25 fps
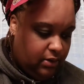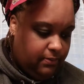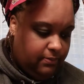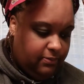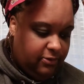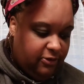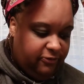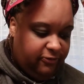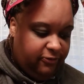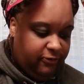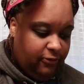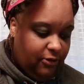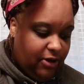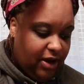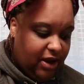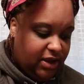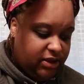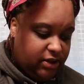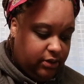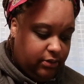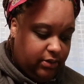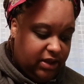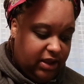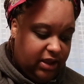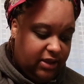before I
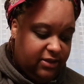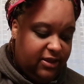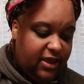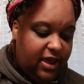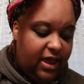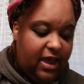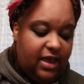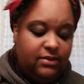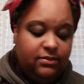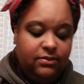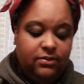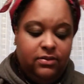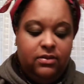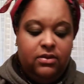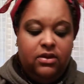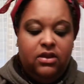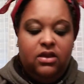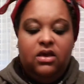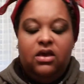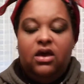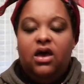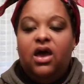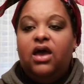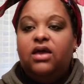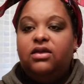do any of that,
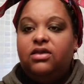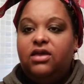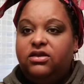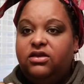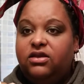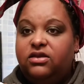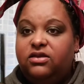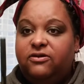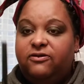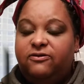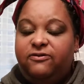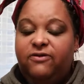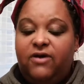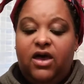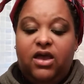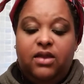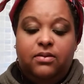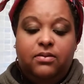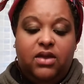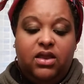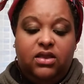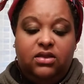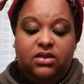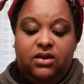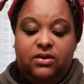I like to define
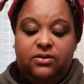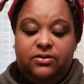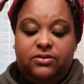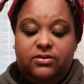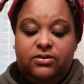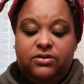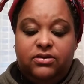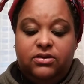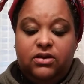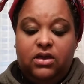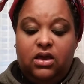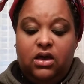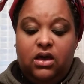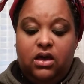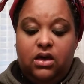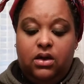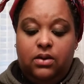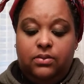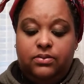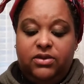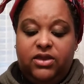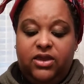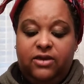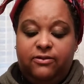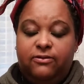my lips,
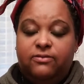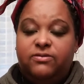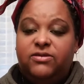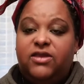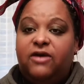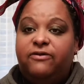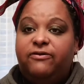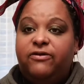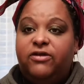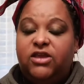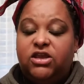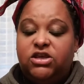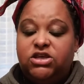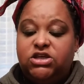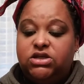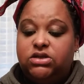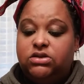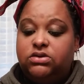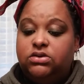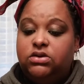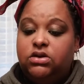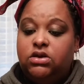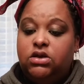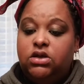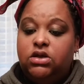um, give them
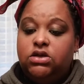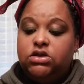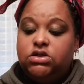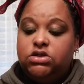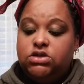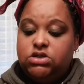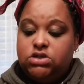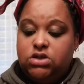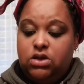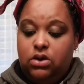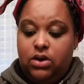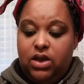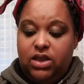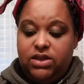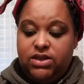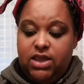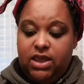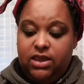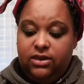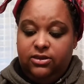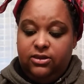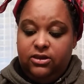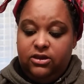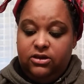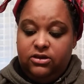definition. So I
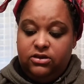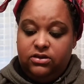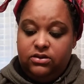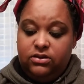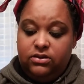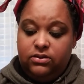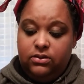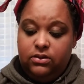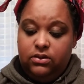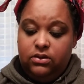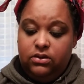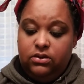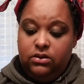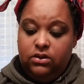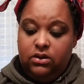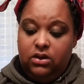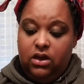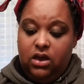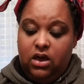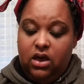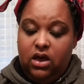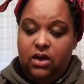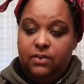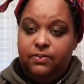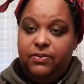take this
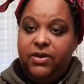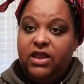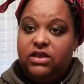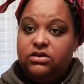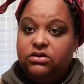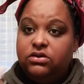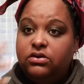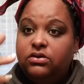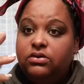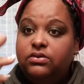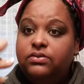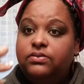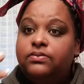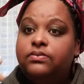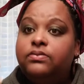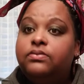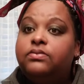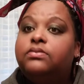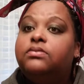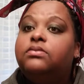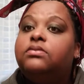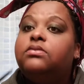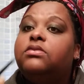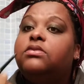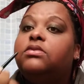uh, pencil
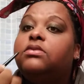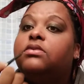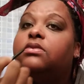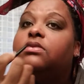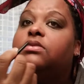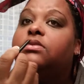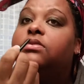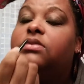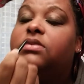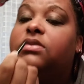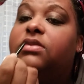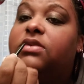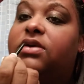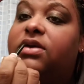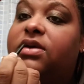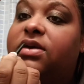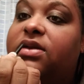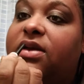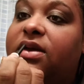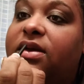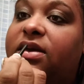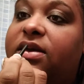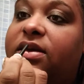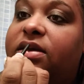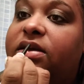and
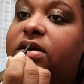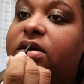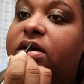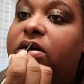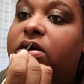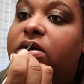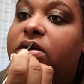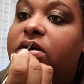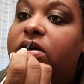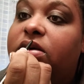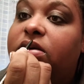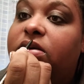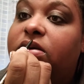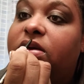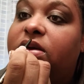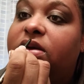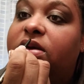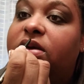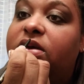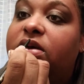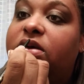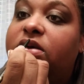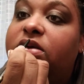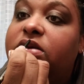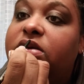I go
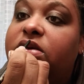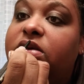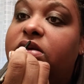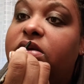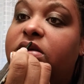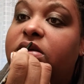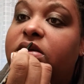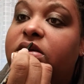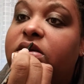around